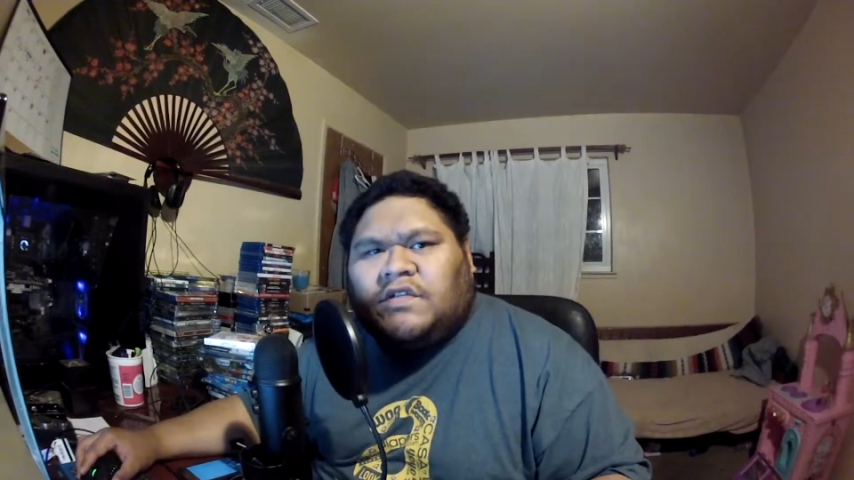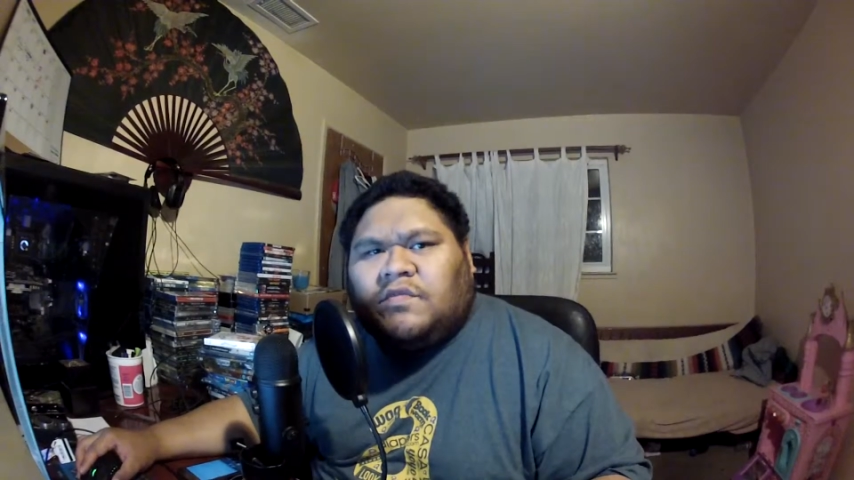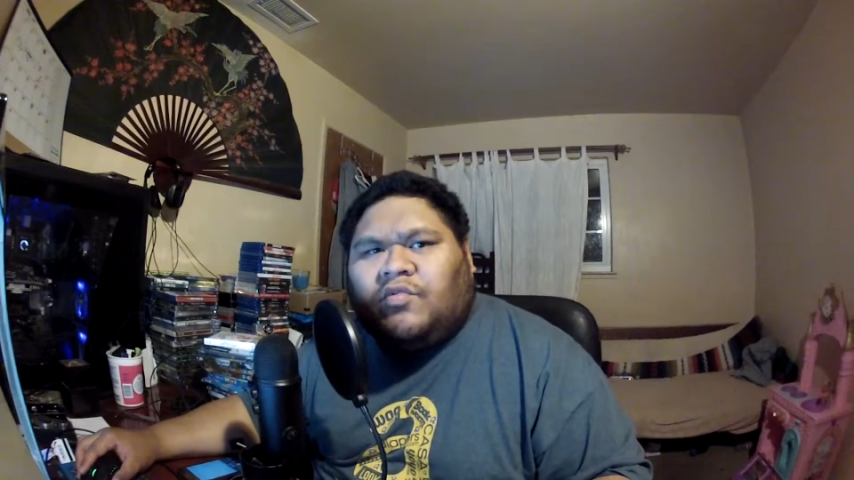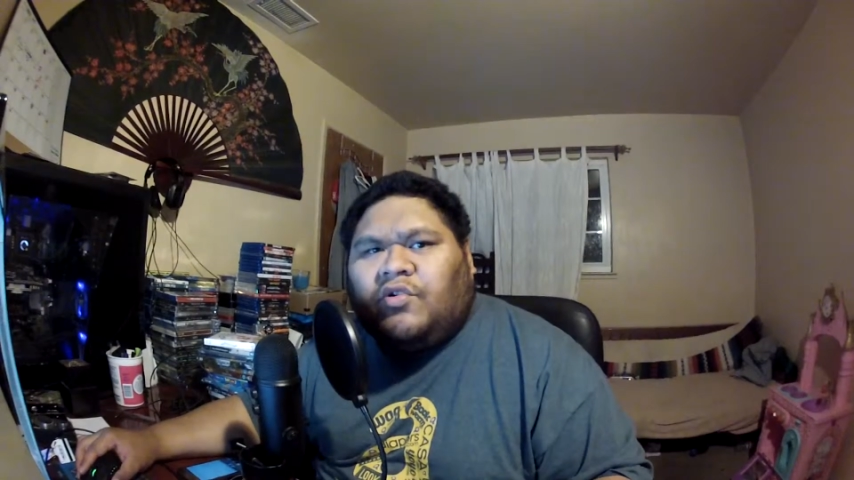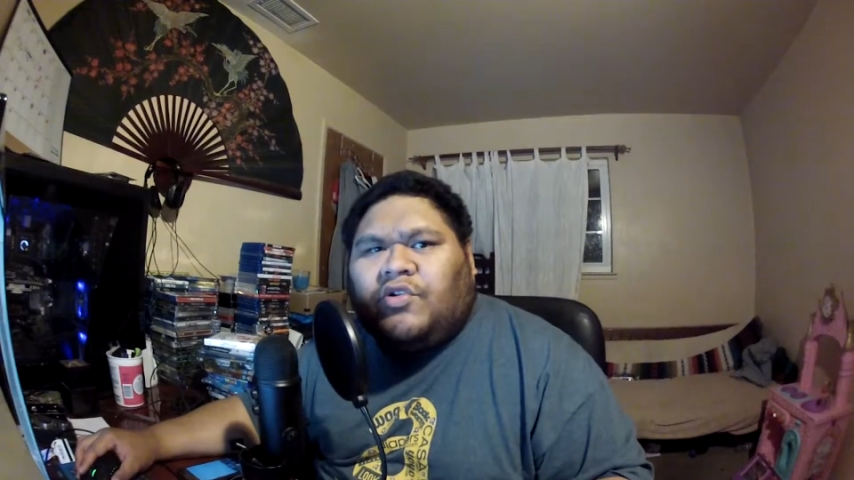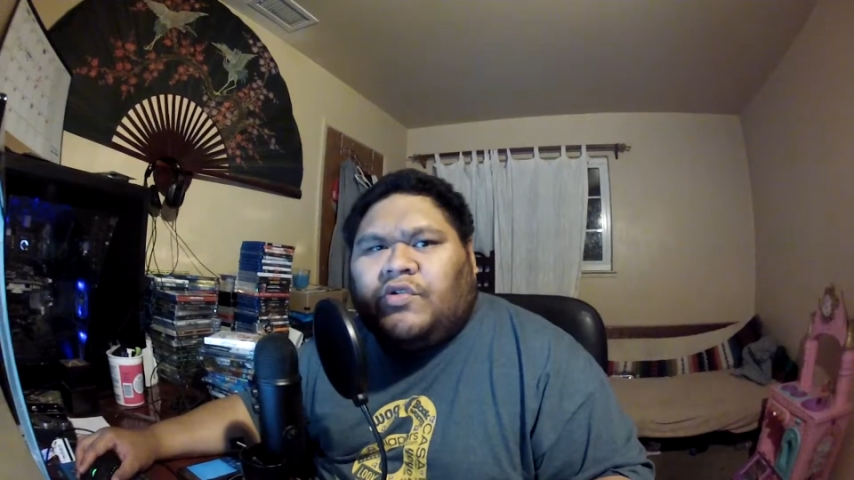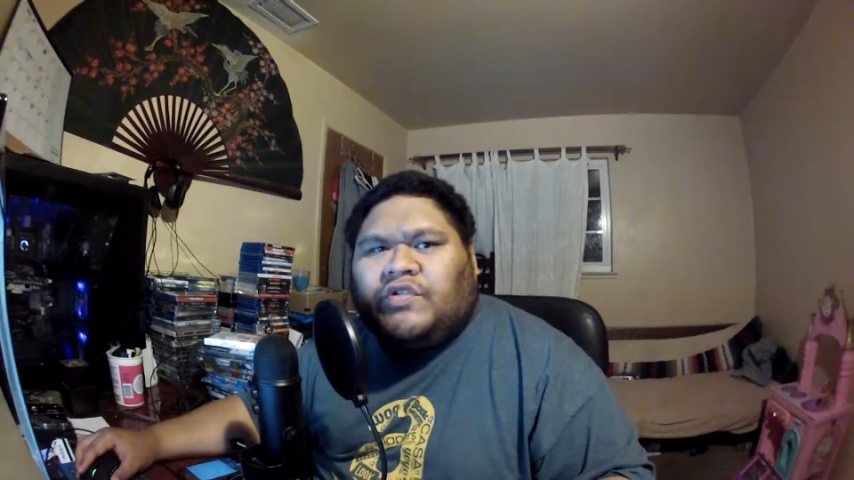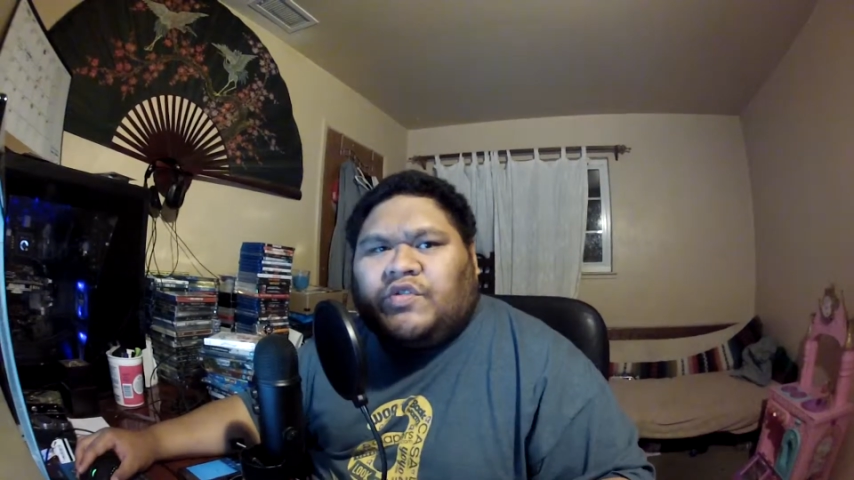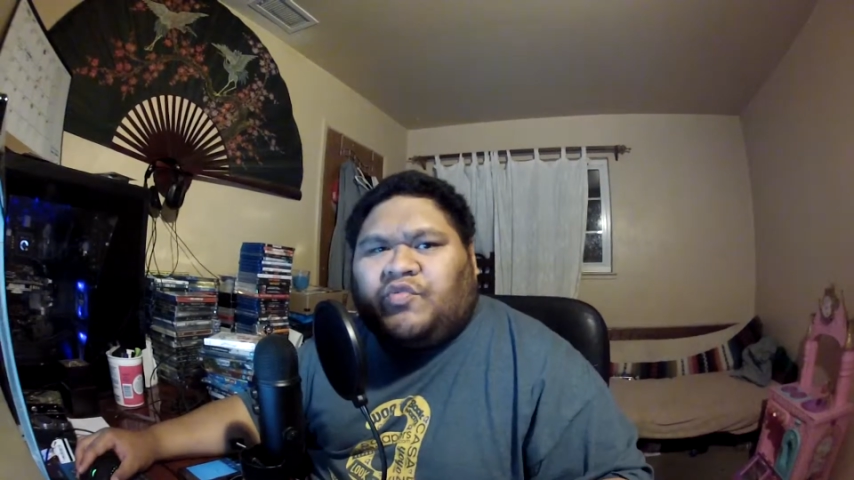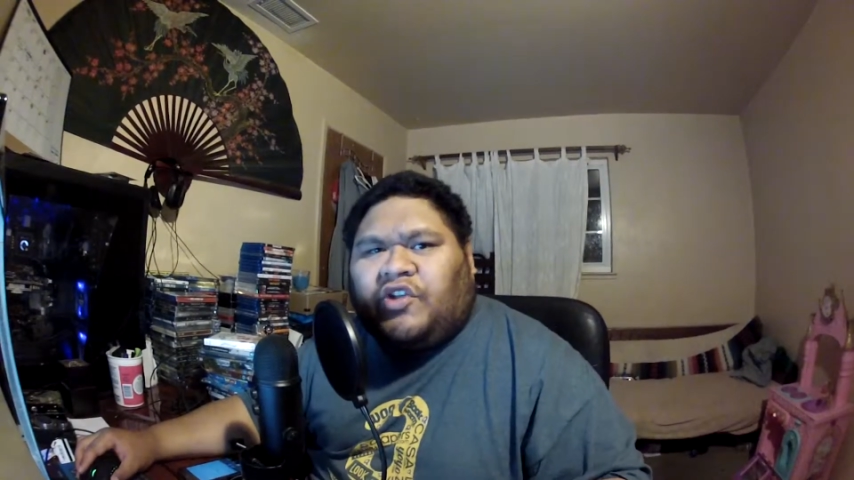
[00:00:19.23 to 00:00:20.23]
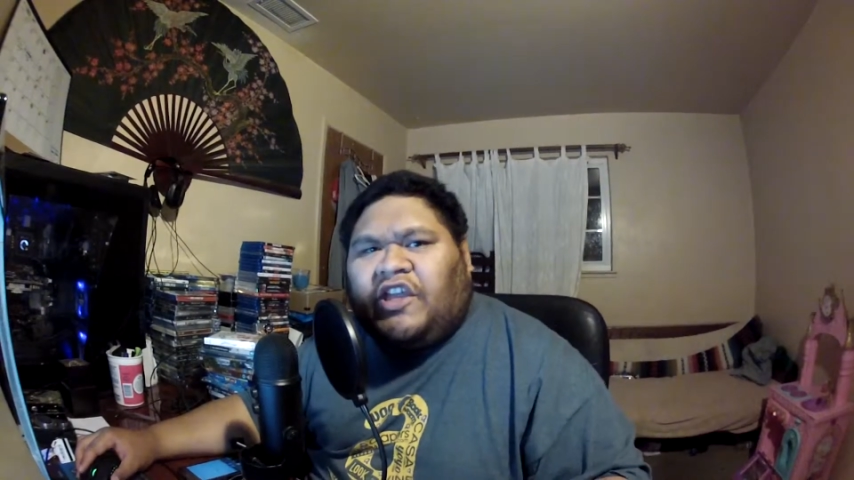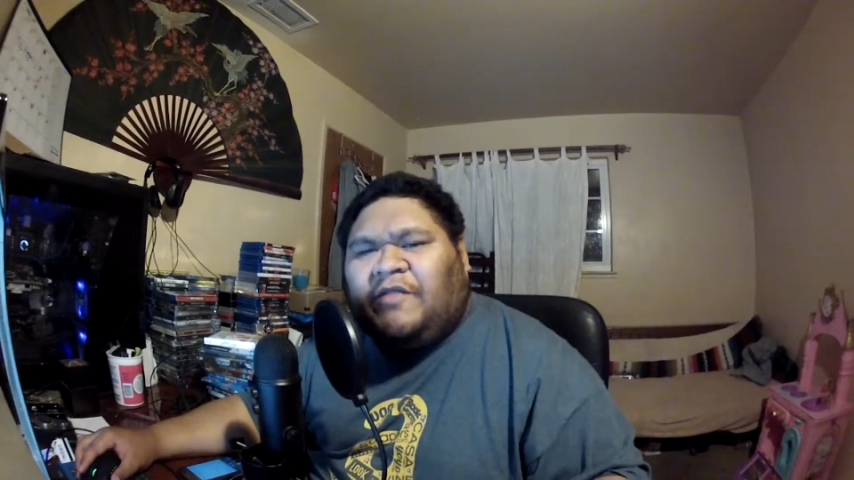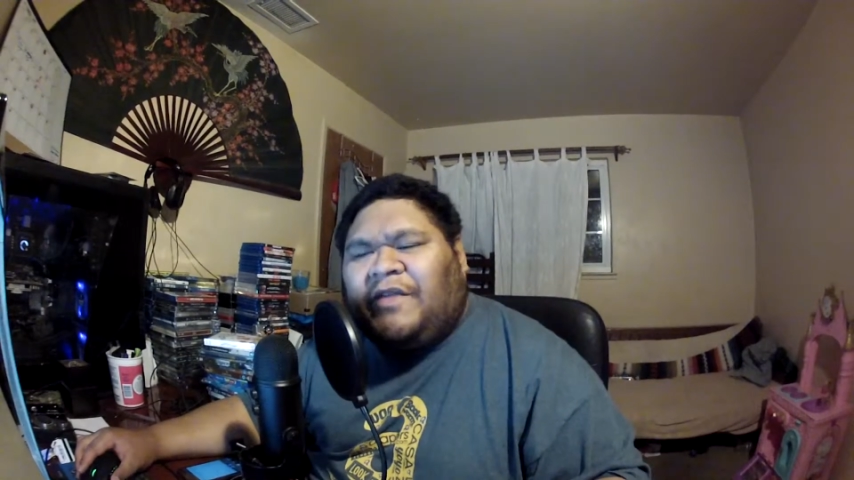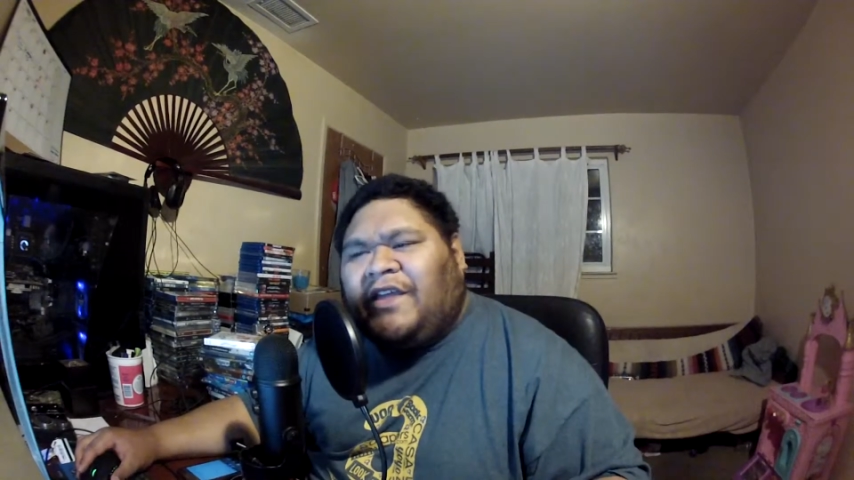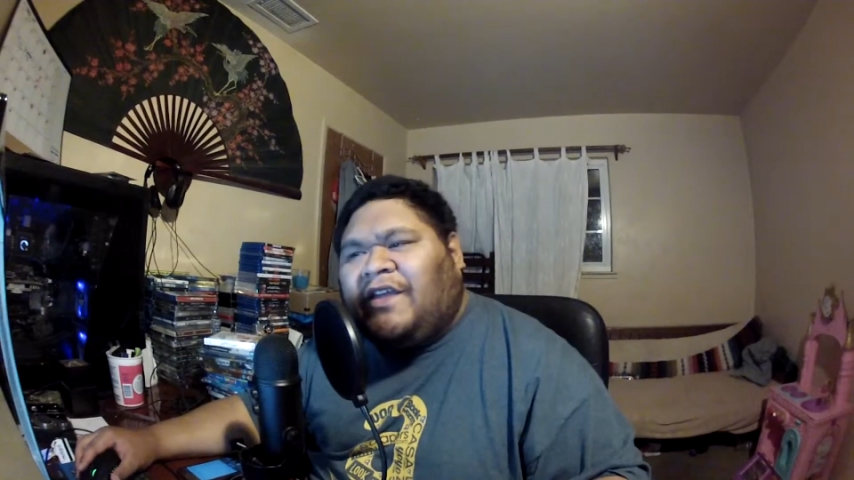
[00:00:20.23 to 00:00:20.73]
It's your boy Uce
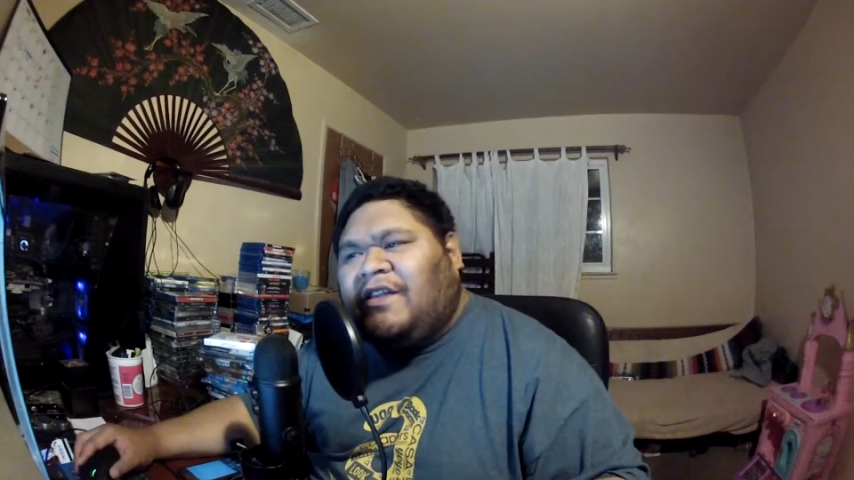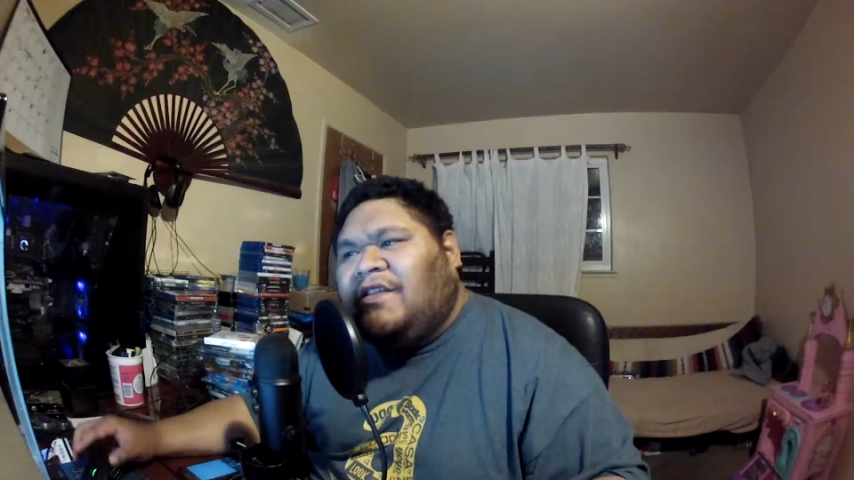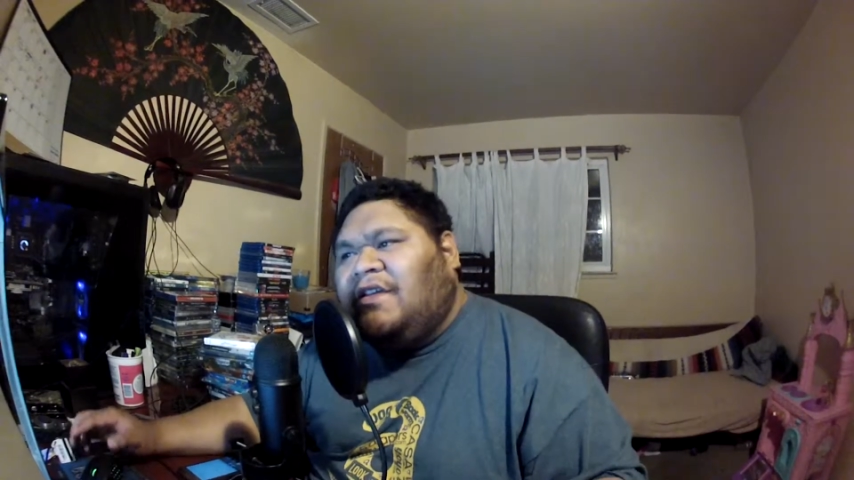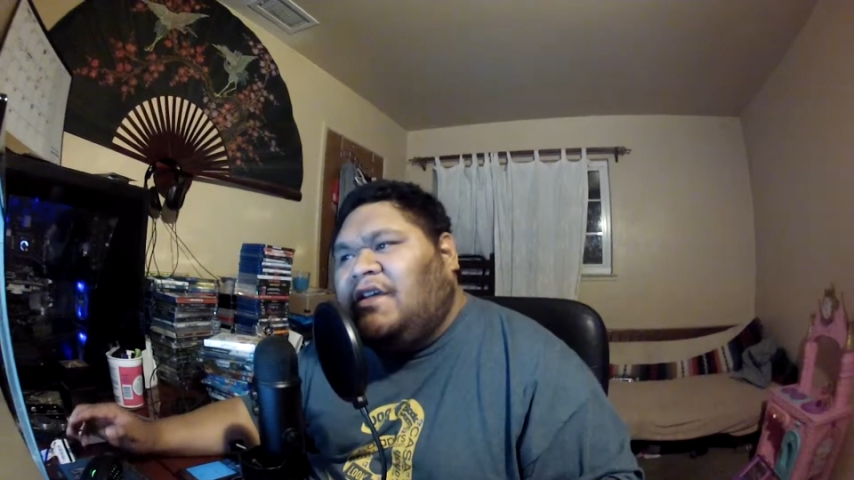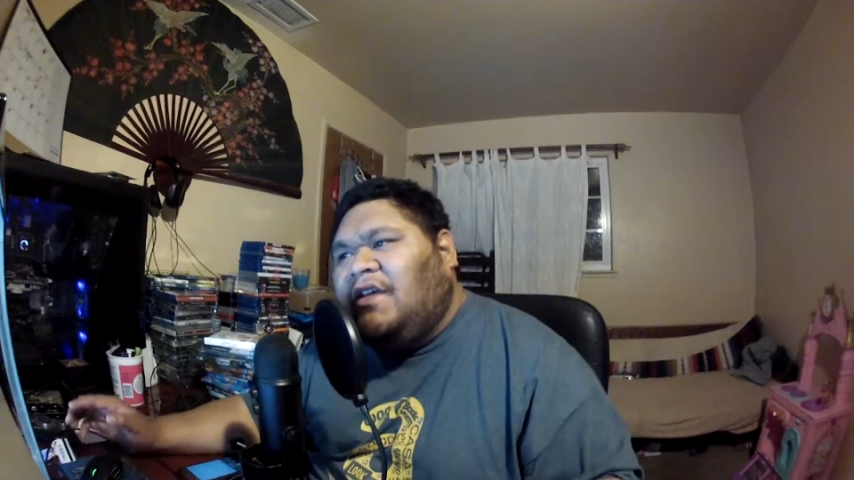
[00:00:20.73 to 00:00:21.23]
Supreme, and